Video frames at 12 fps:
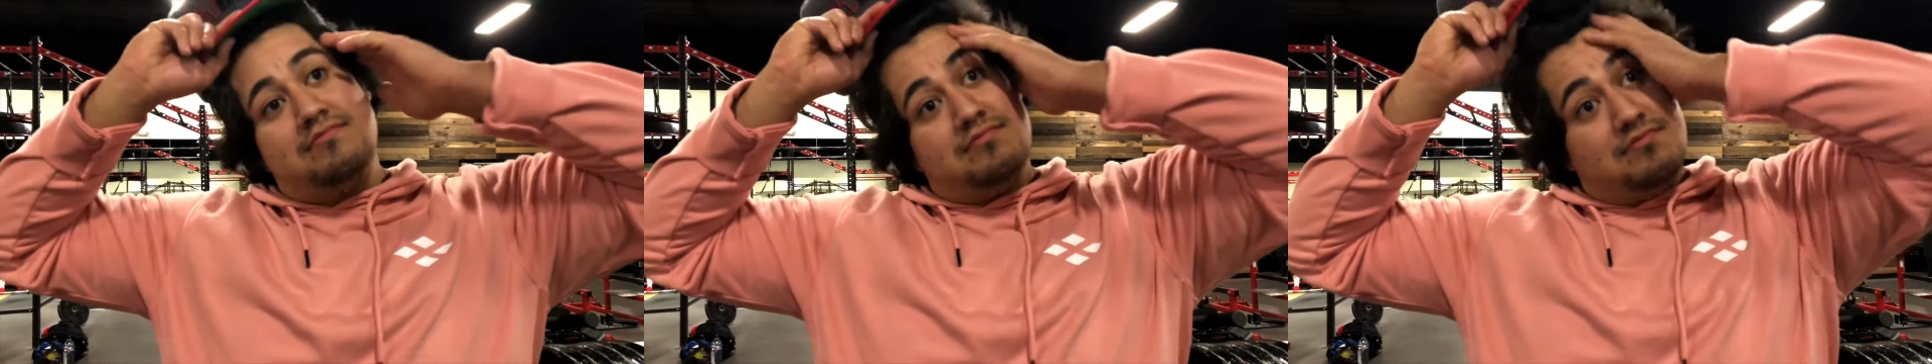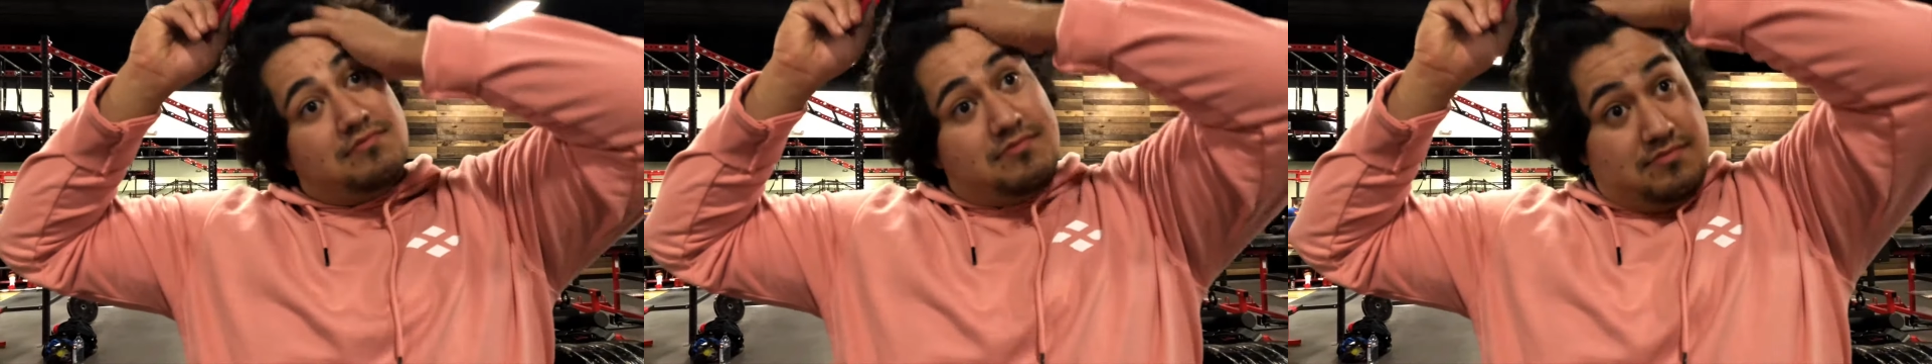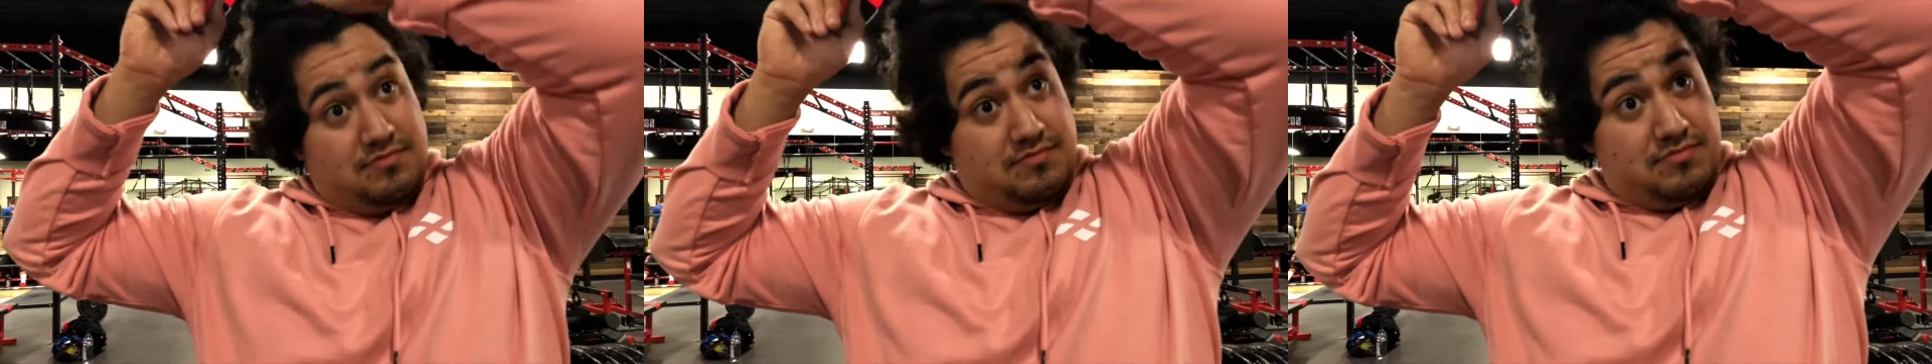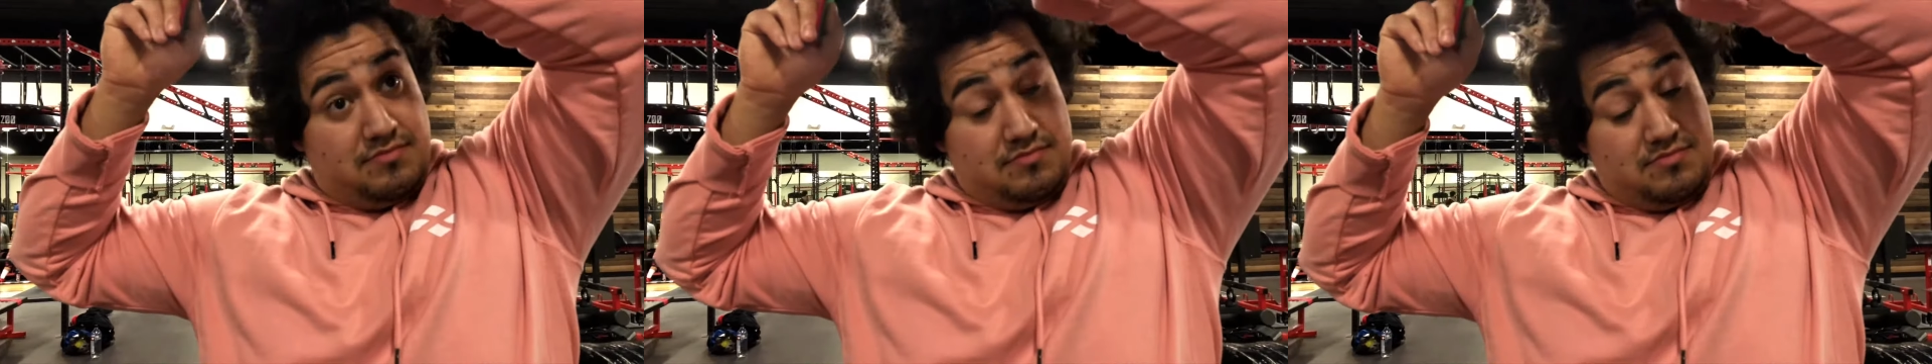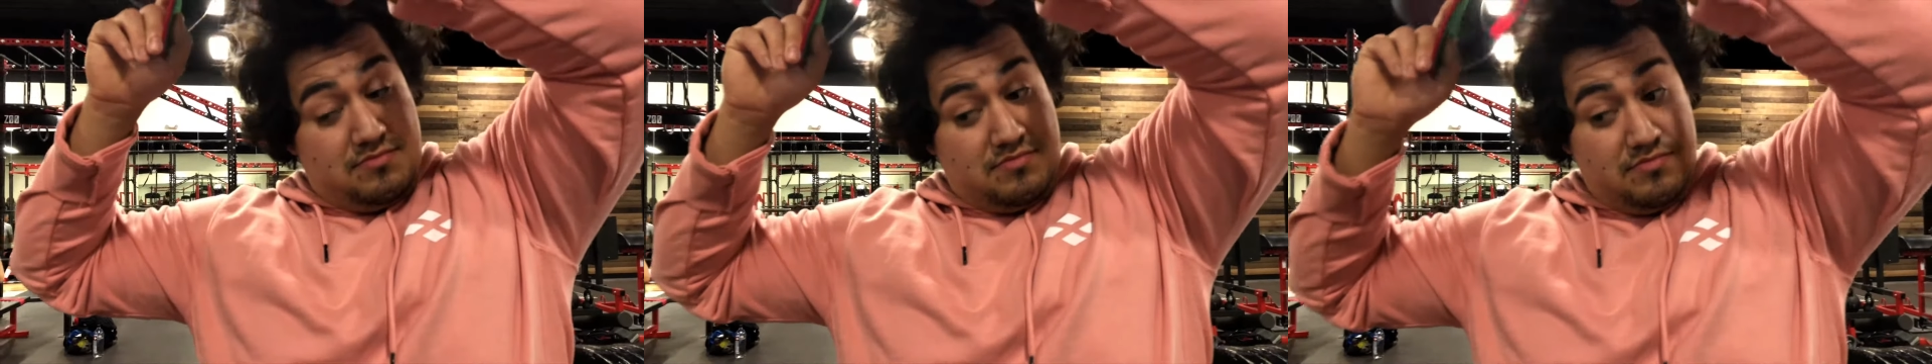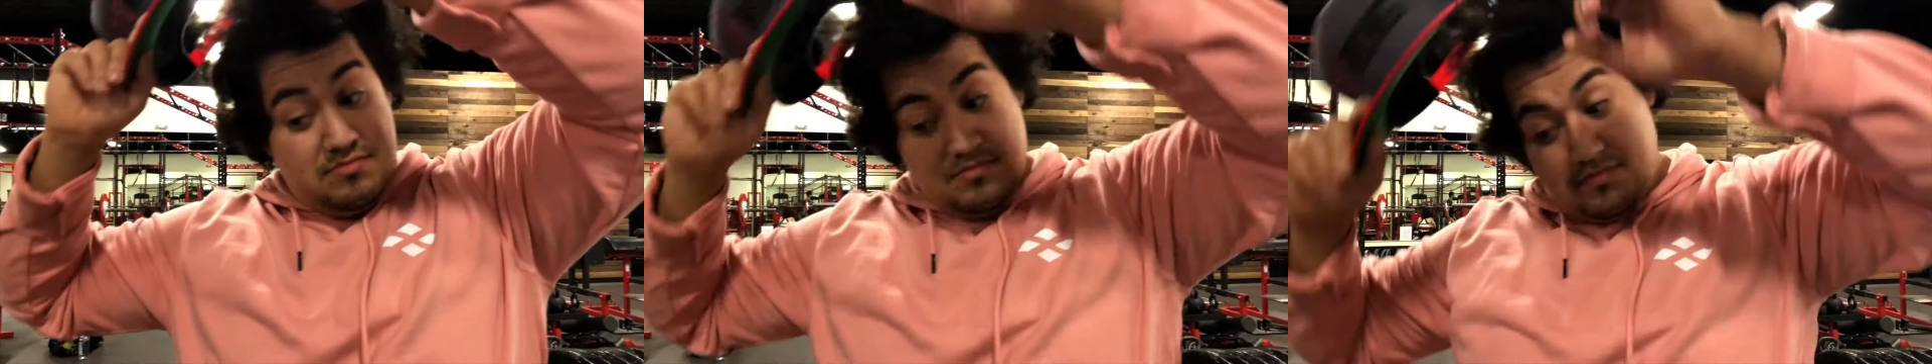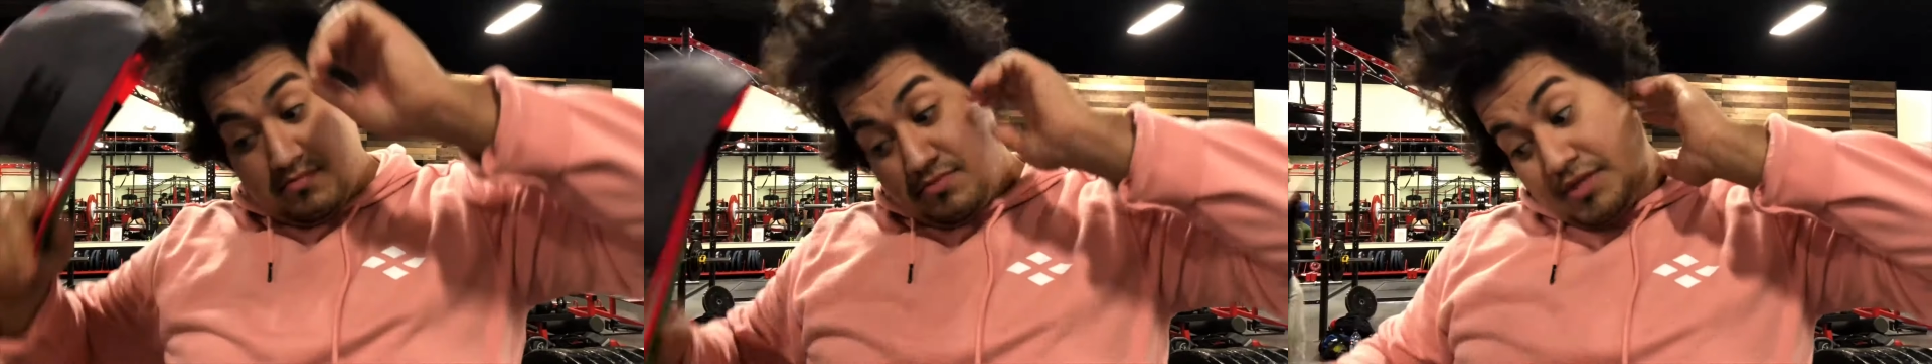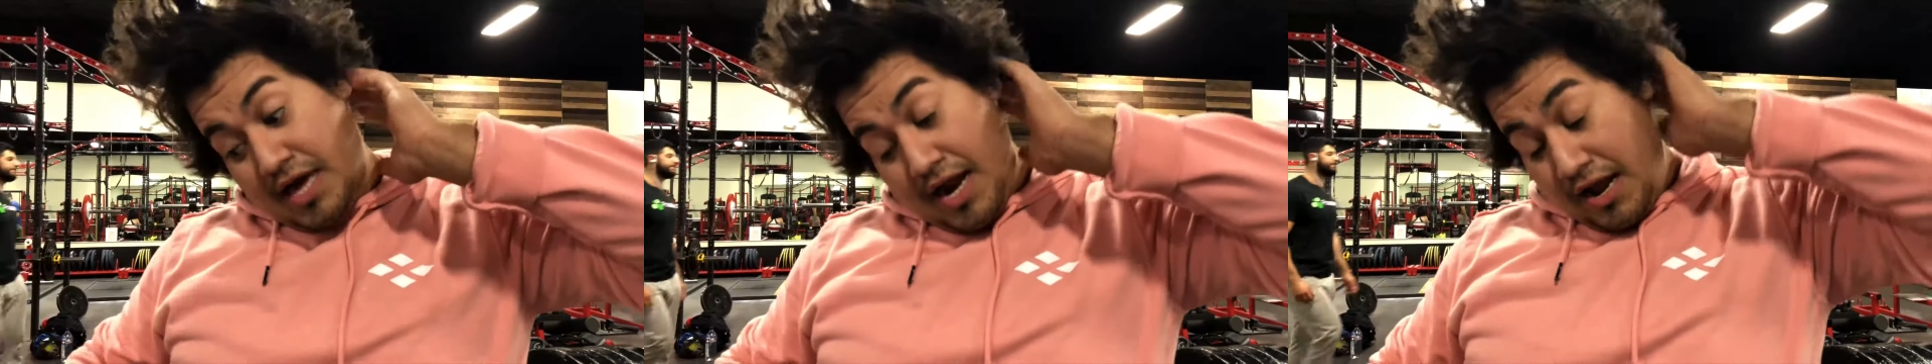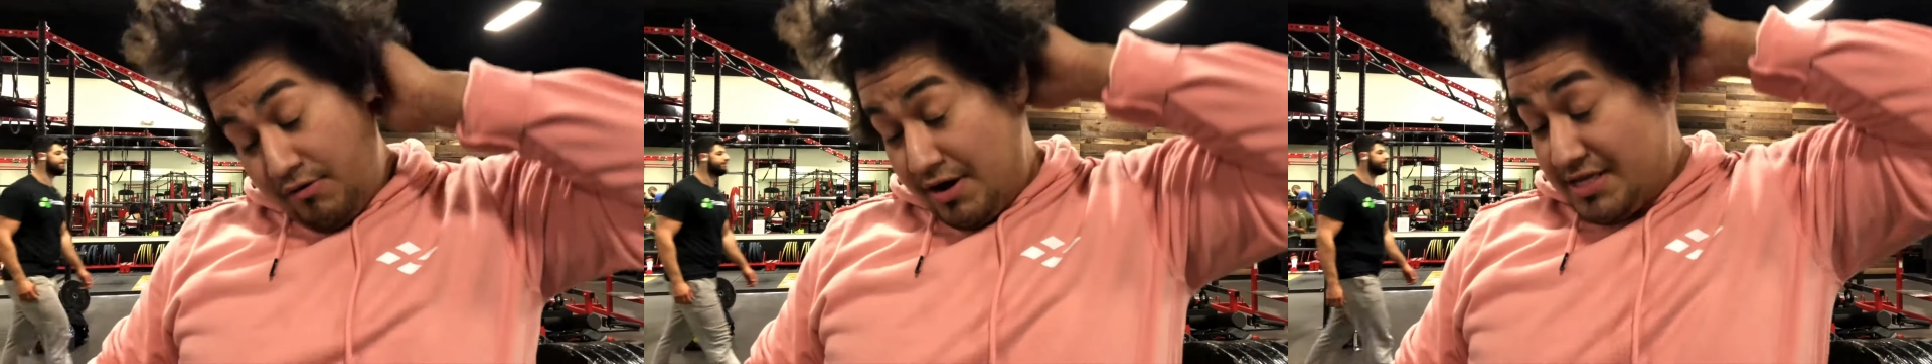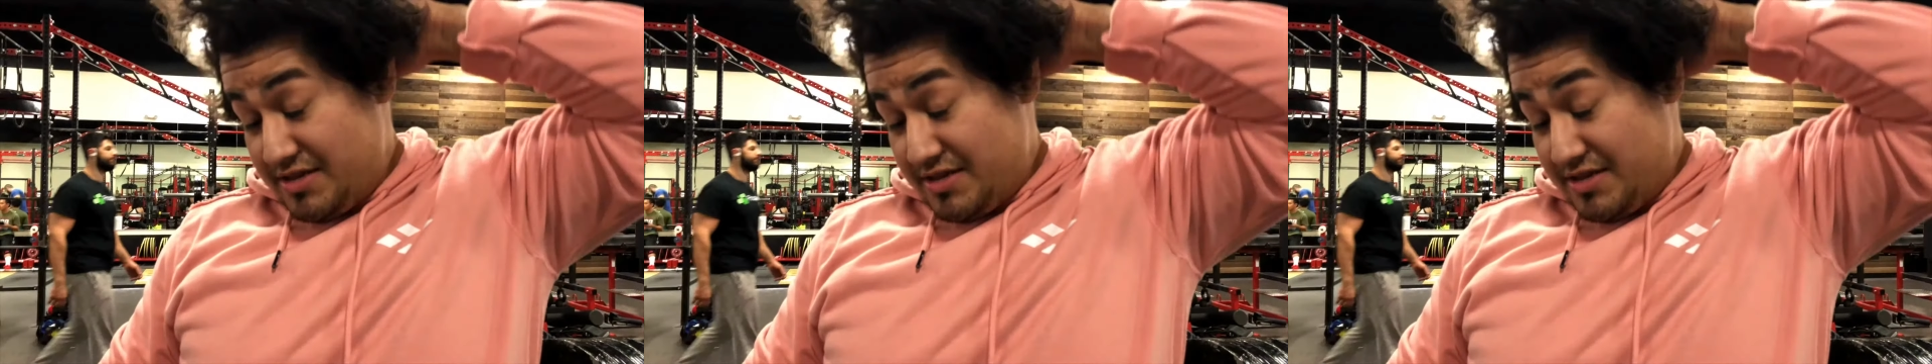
What do you have to say? That I was